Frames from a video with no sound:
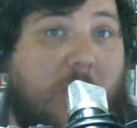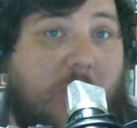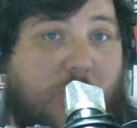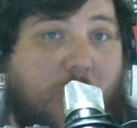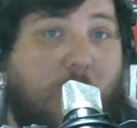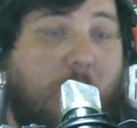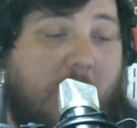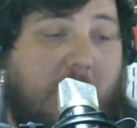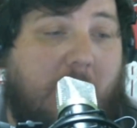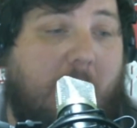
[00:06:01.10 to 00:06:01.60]
to
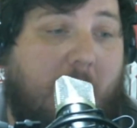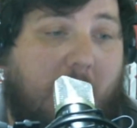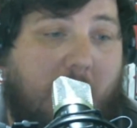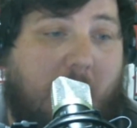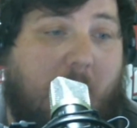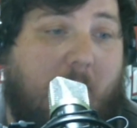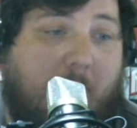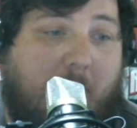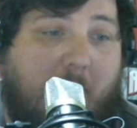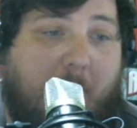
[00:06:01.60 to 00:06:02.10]
join
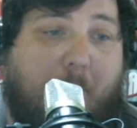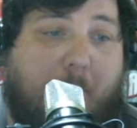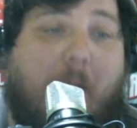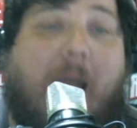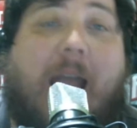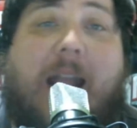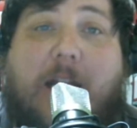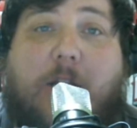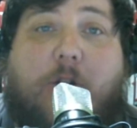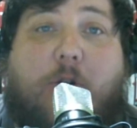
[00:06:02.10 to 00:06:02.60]
the, the
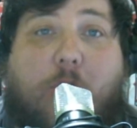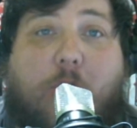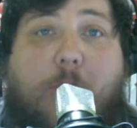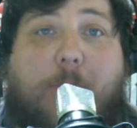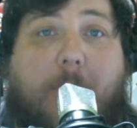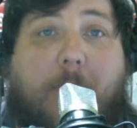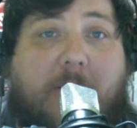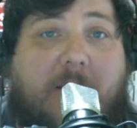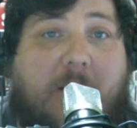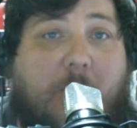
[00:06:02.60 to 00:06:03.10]
bracket
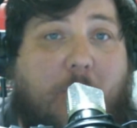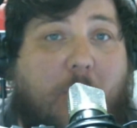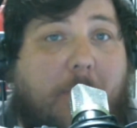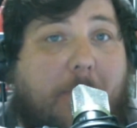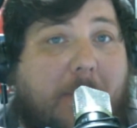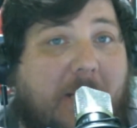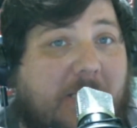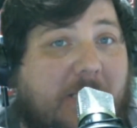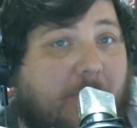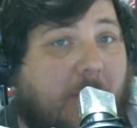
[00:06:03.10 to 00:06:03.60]
group on
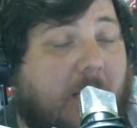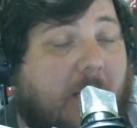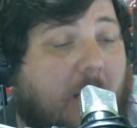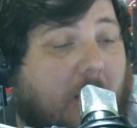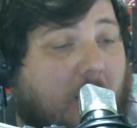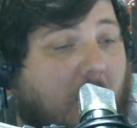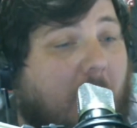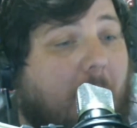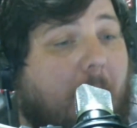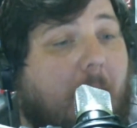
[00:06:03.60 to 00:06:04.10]

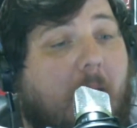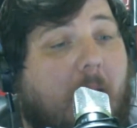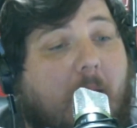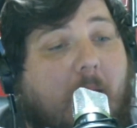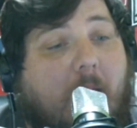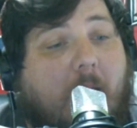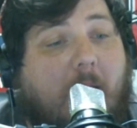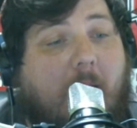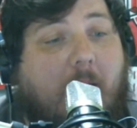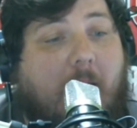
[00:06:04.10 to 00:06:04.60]
D1Baseball.com,
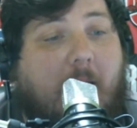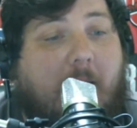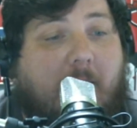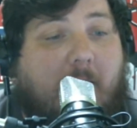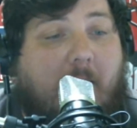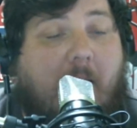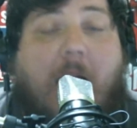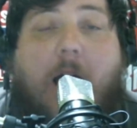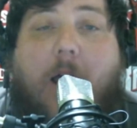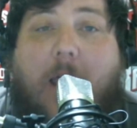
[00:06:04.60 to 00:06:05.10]
and
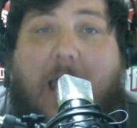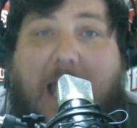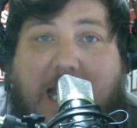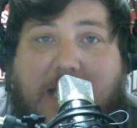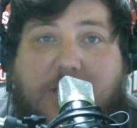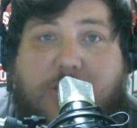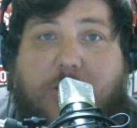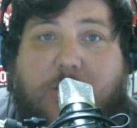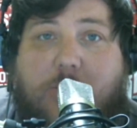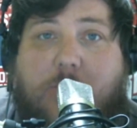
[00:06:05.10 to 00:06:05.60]
uh, I'll
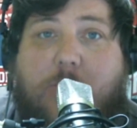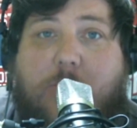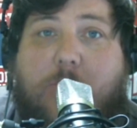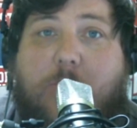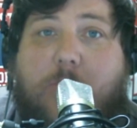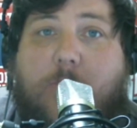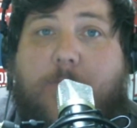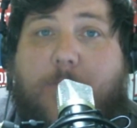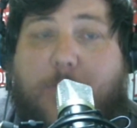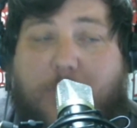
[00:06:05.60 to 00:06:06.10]
add
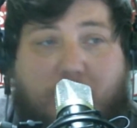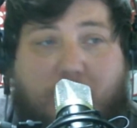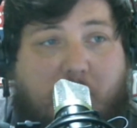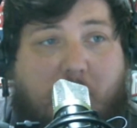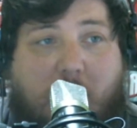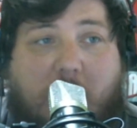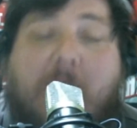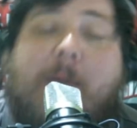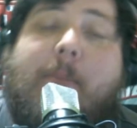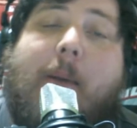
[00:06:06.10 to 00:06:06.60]
you through
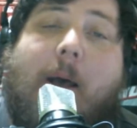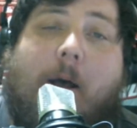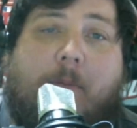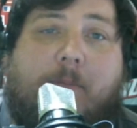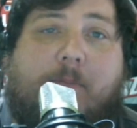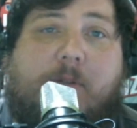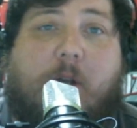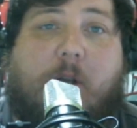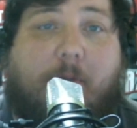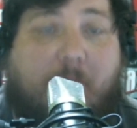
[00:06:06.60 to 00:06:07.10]
your email.
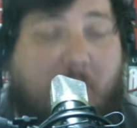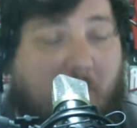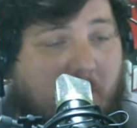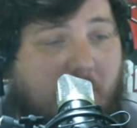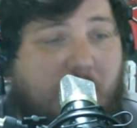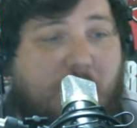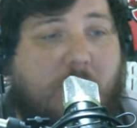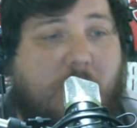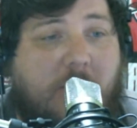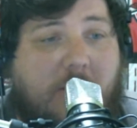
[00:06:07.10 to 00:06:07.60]
So if you're
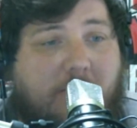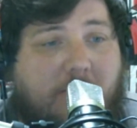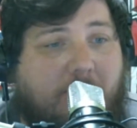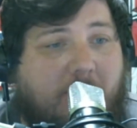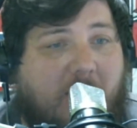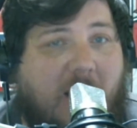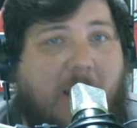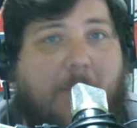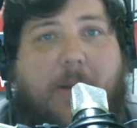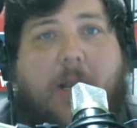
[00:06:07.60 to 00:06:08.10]
interested,
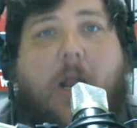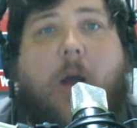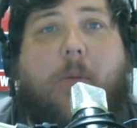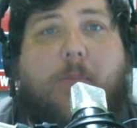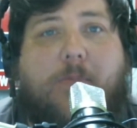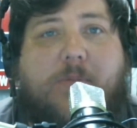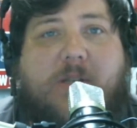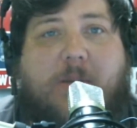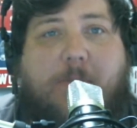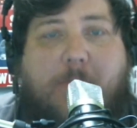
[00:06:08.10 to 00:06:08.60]
let me know.
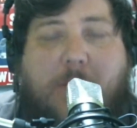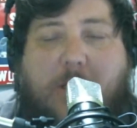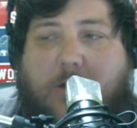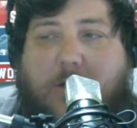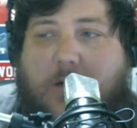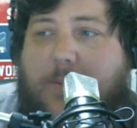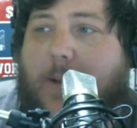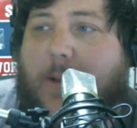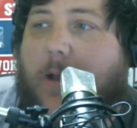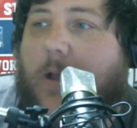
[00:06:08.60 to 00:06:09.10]
Send me
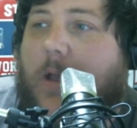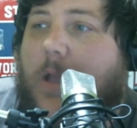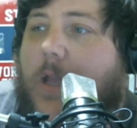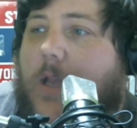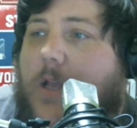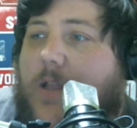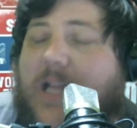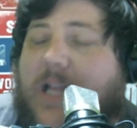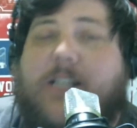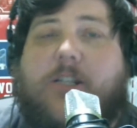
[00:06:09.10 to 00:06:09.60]
your email.
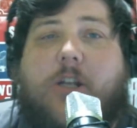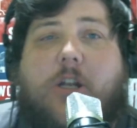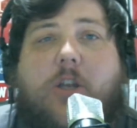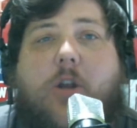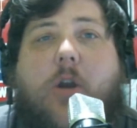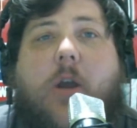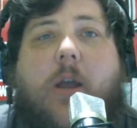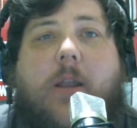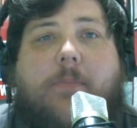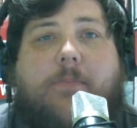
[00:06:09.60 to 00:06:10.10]
That's going to
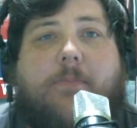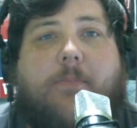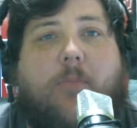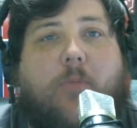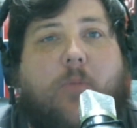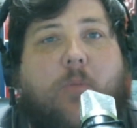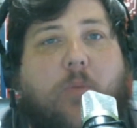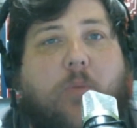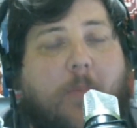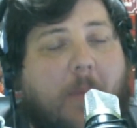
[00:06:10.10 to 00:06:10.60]
do it.
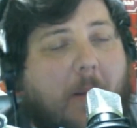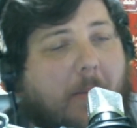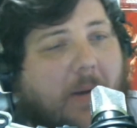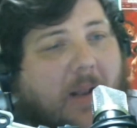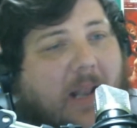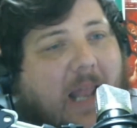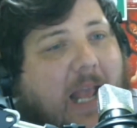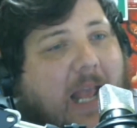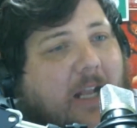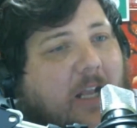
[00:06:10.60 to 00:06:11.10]
Remember
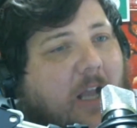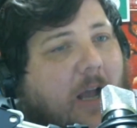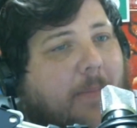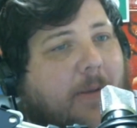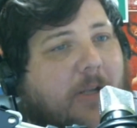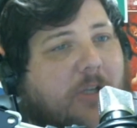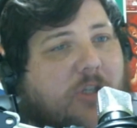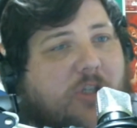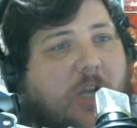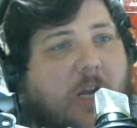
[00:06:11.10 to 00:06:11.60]
to like,
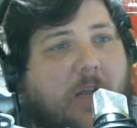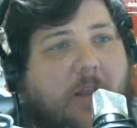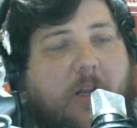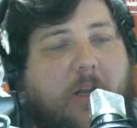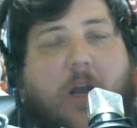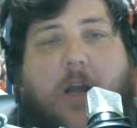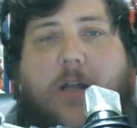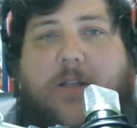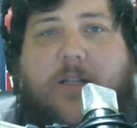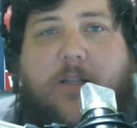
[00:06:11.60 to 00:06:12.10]
comment, share the
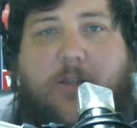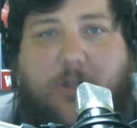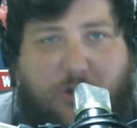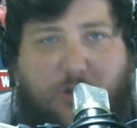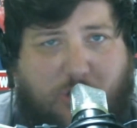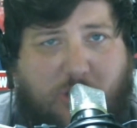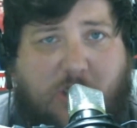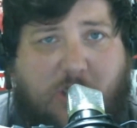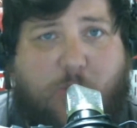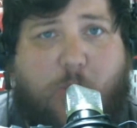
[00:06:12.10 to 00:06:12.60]
content that
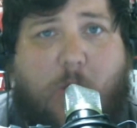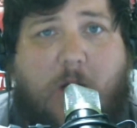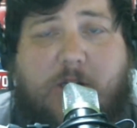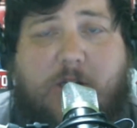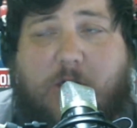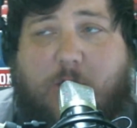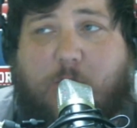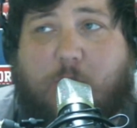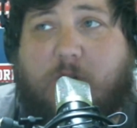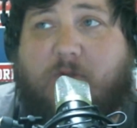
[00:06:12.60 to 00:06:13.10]
you just
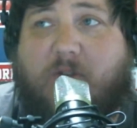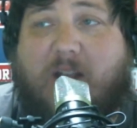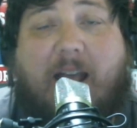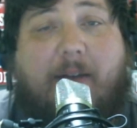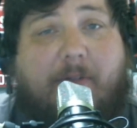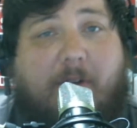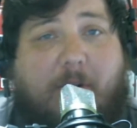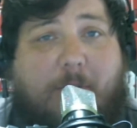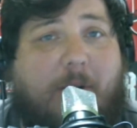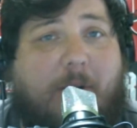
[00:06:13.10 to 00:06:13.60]
watched. And of course, if you
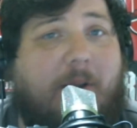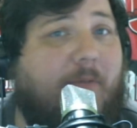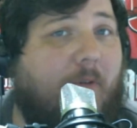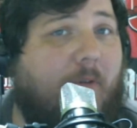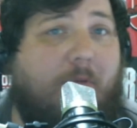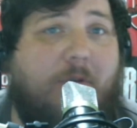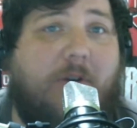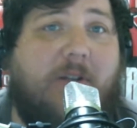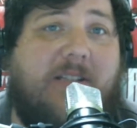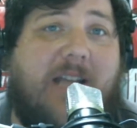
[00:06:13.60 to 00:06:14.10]
haven't already, feel
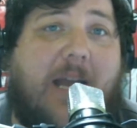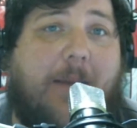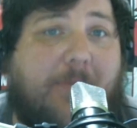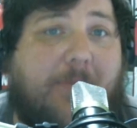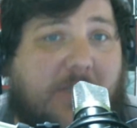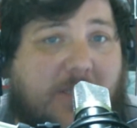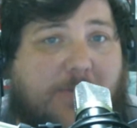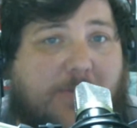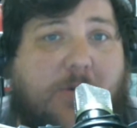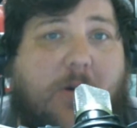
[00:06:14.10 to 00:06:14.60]
free to tap
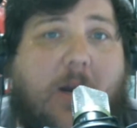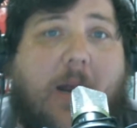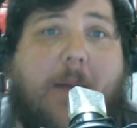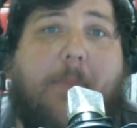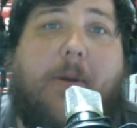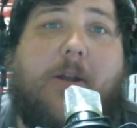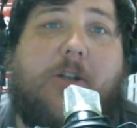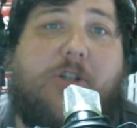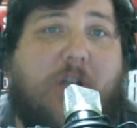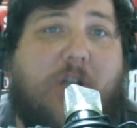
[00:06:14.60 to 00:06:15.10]
the subscribe
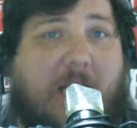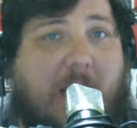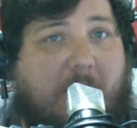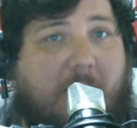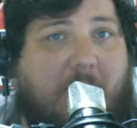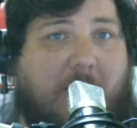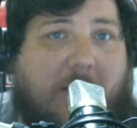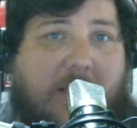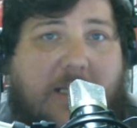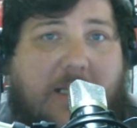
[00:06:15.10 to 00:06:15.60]
button. Check
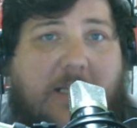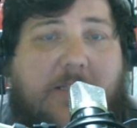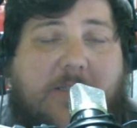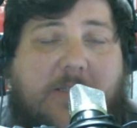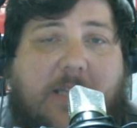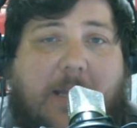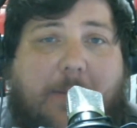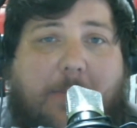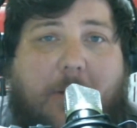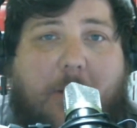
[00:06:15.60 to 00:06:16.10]
out the
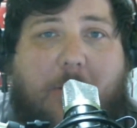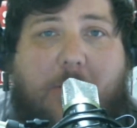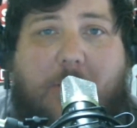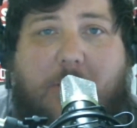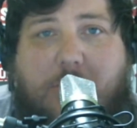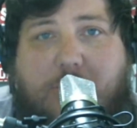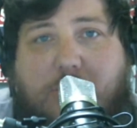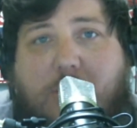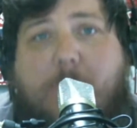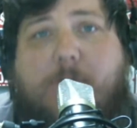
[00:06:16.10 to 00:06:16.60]
links down below the
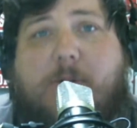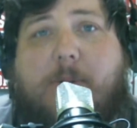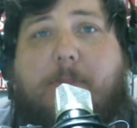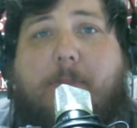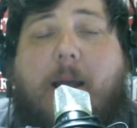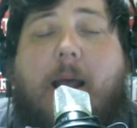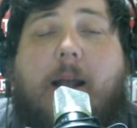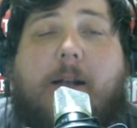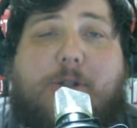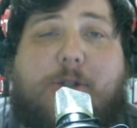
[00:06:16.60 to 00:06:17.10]
description
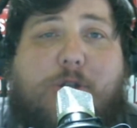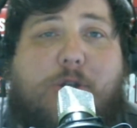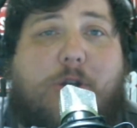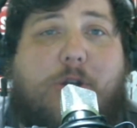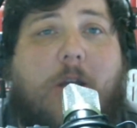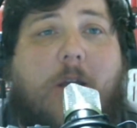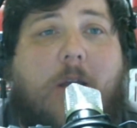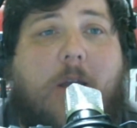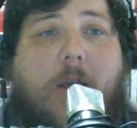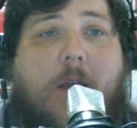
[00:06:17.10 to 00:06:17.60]
box.
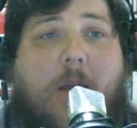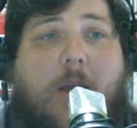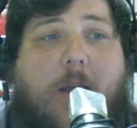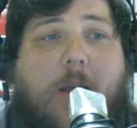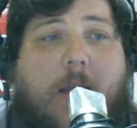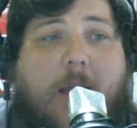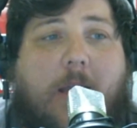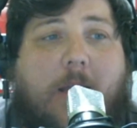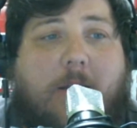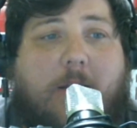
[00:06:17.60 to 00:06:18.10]

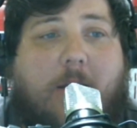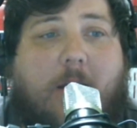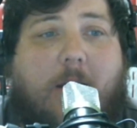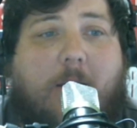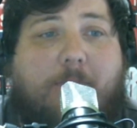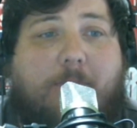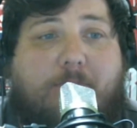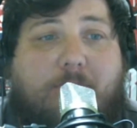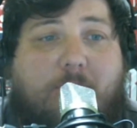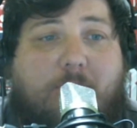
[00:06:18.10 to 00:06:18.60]
And
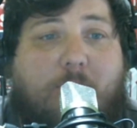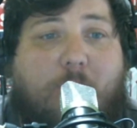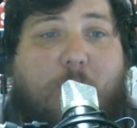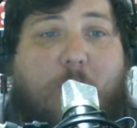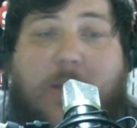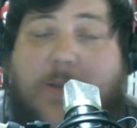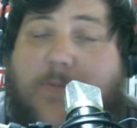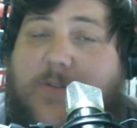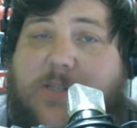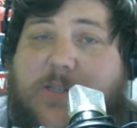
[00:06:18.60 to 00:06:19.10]
uh,
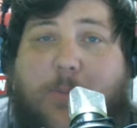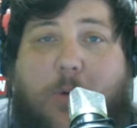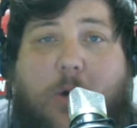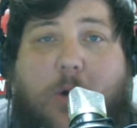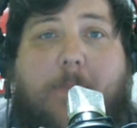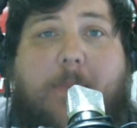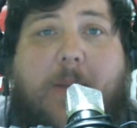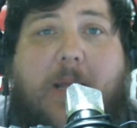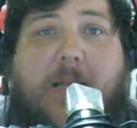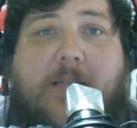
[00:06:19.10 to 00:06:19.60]
we'll give you some
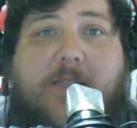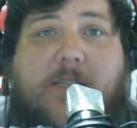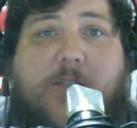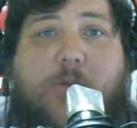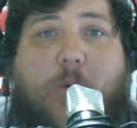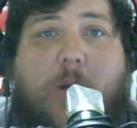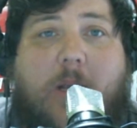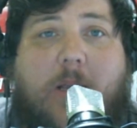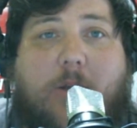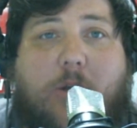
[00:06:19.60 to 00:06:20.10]
more updates
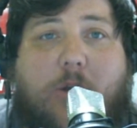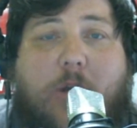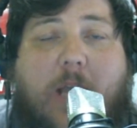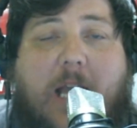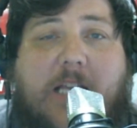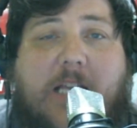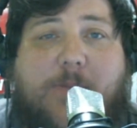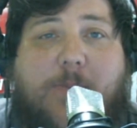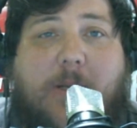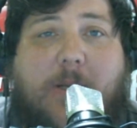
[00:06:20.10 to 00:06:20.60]
this week. You
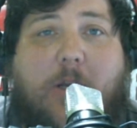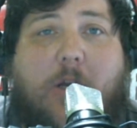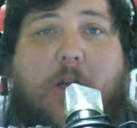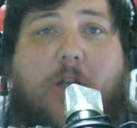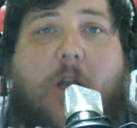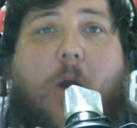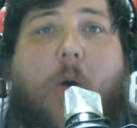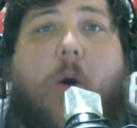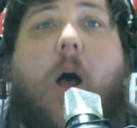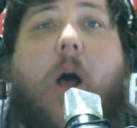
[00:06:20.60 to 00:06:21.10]
guys be
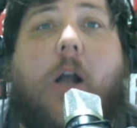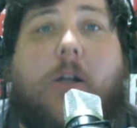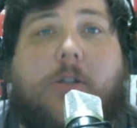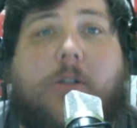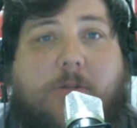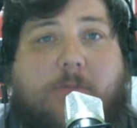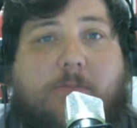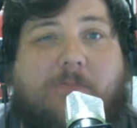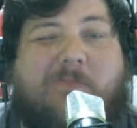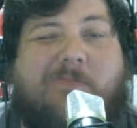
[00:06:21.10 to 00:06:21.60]
good. Go
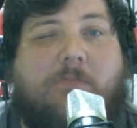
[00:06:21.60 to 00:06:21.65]
Hogs.